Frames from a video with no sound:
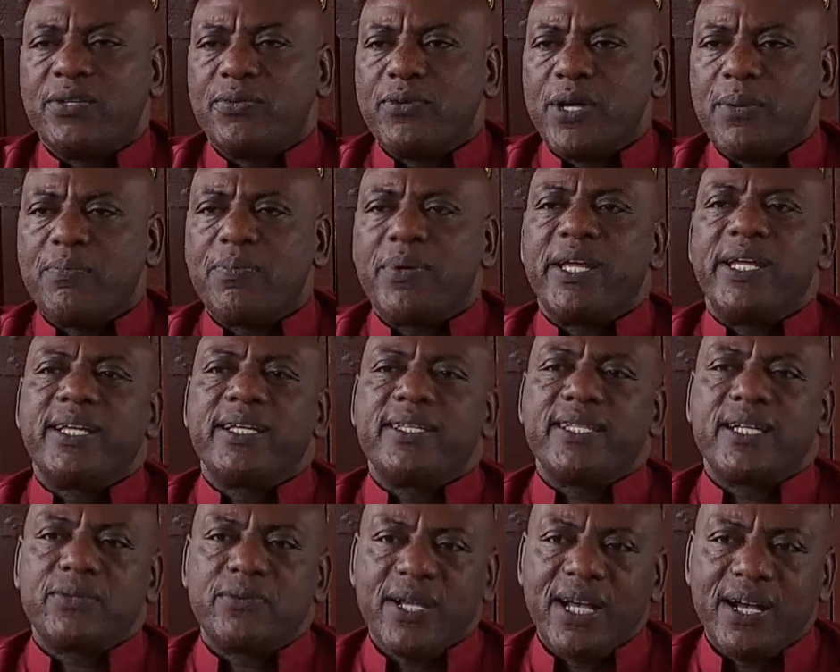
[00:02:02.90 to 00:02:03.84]
that we are praying
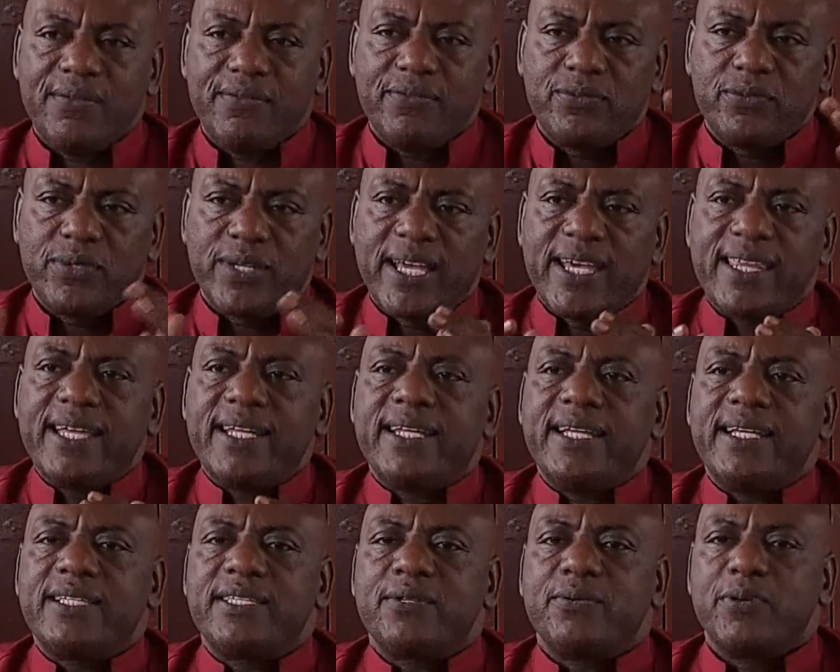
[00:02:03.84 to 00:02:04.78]
is that we have
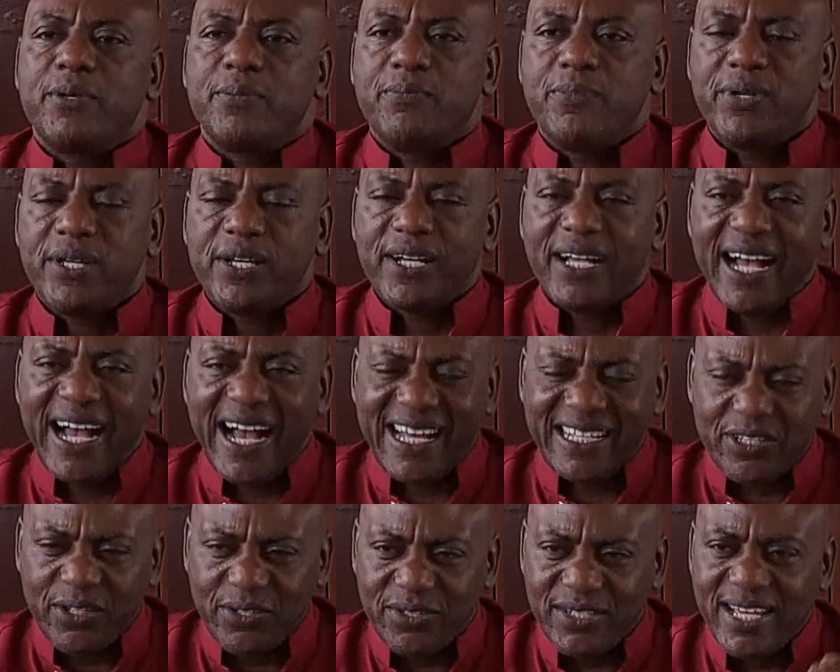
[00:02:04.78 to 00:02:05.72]
togetherness, we bring
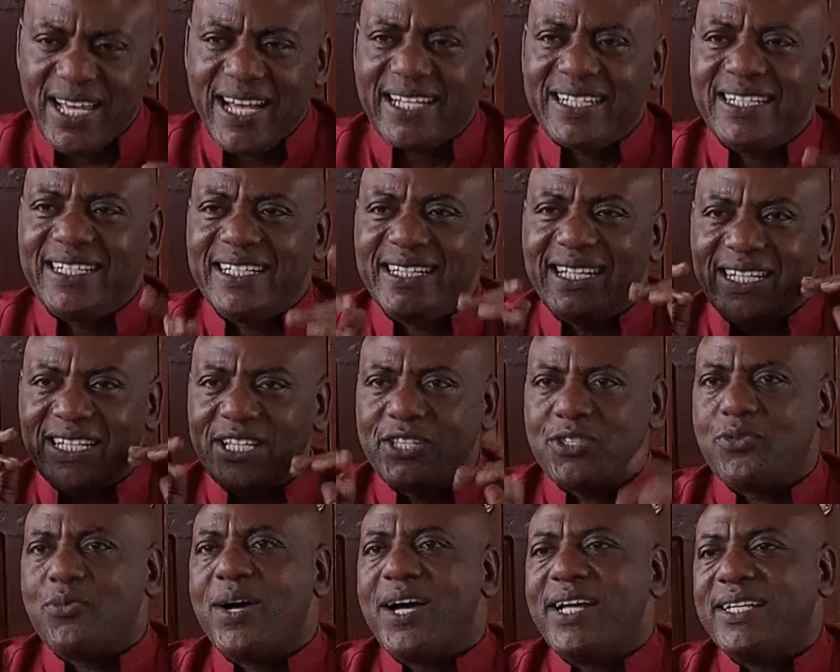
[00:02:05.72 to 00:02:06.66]
a society that
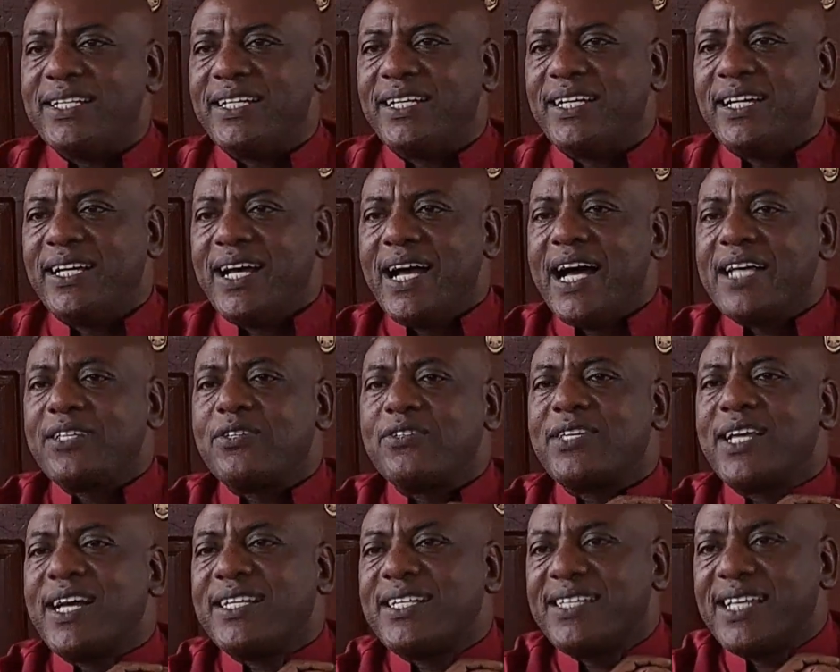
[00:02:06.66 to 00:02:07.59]
is one, a
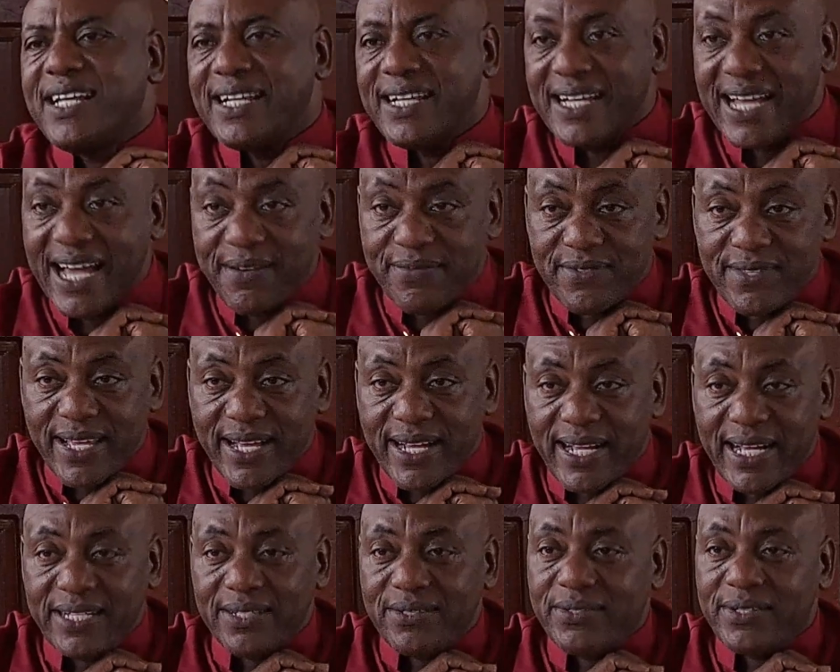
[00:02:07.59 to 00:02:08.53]
society that loves
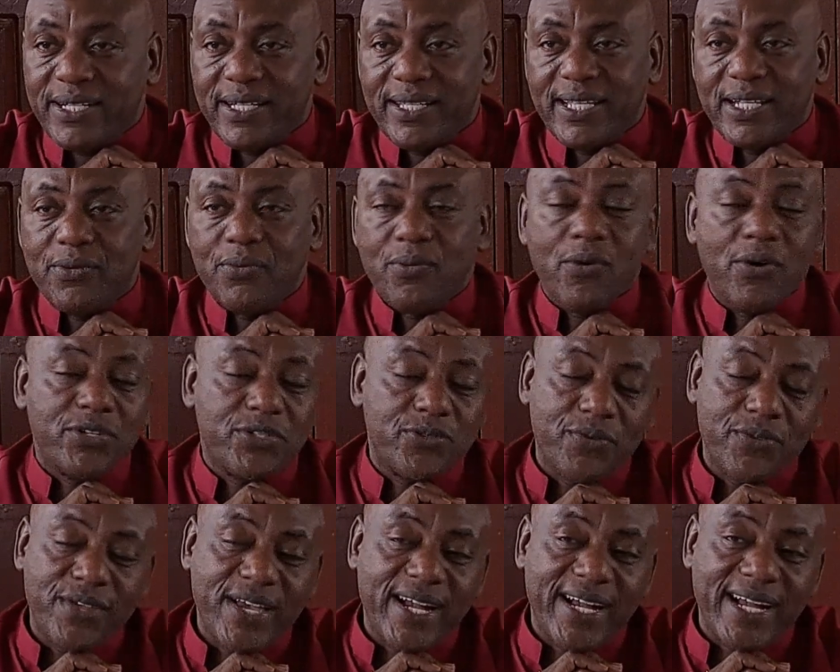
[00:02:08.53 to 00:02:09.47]
their country, that
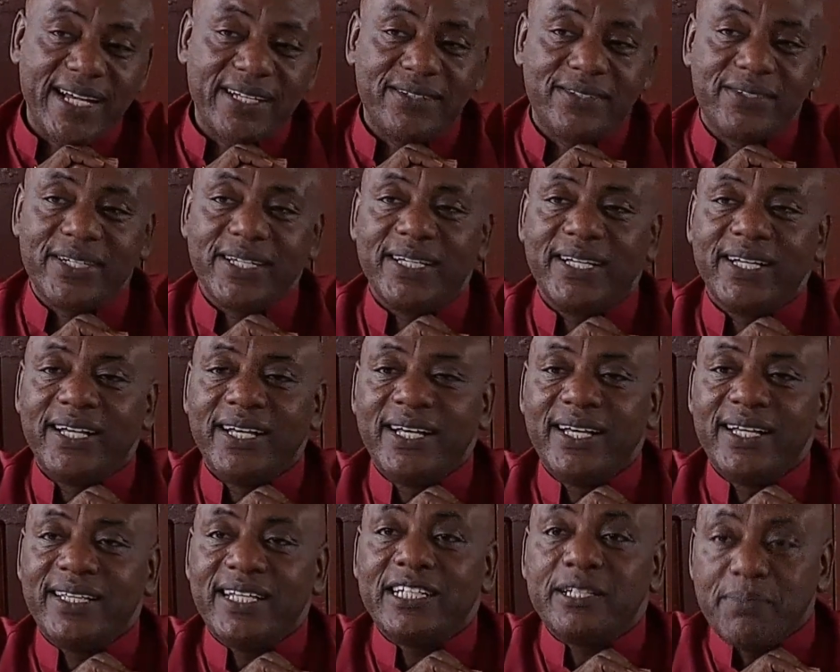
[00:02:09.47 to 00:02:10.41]
works with their country,
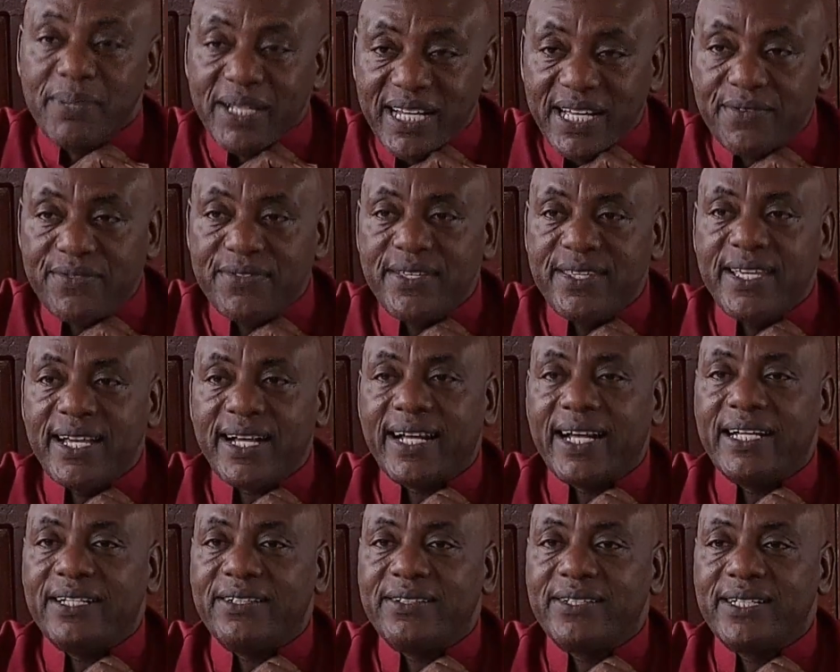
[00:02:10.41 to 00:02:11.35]
that believes in their
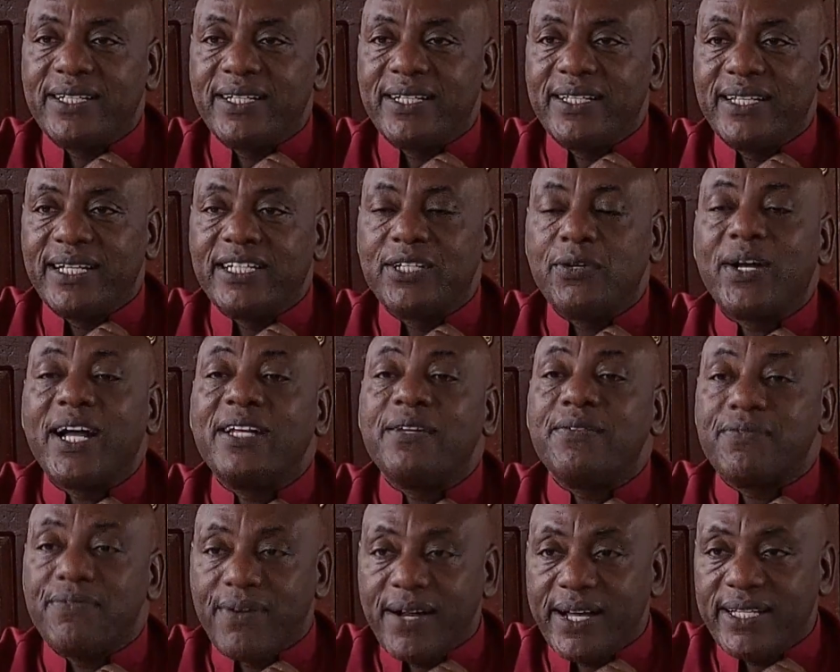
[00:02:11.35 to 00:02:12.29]
country, that
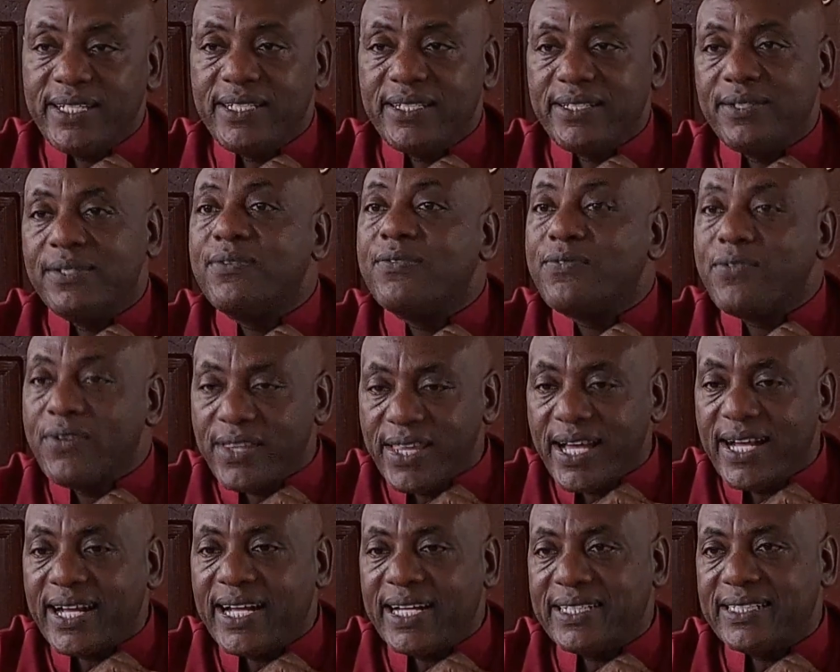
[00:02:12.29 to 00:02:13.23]
can fight for
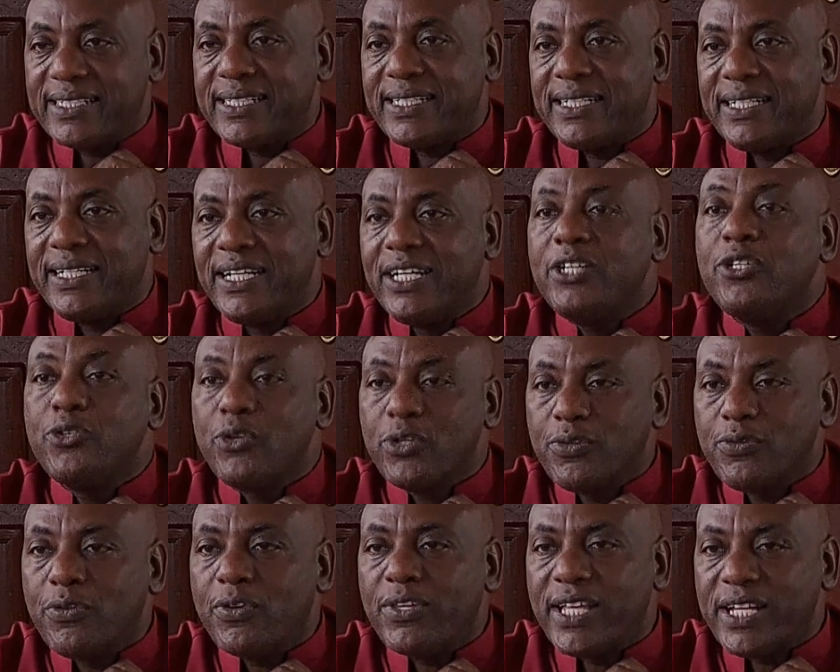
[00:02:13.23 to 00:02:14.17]
their country,
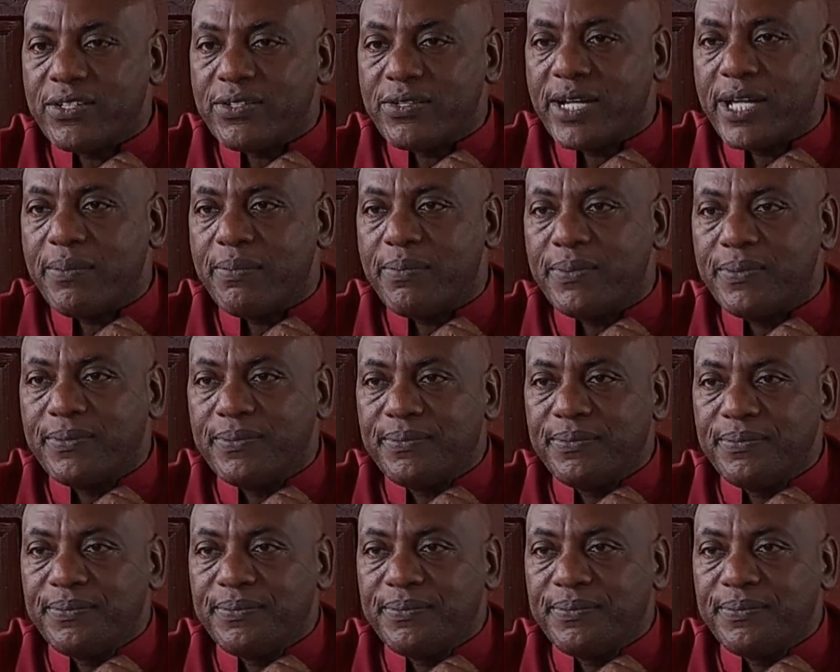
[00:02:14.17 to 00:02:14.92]
not for their tribe.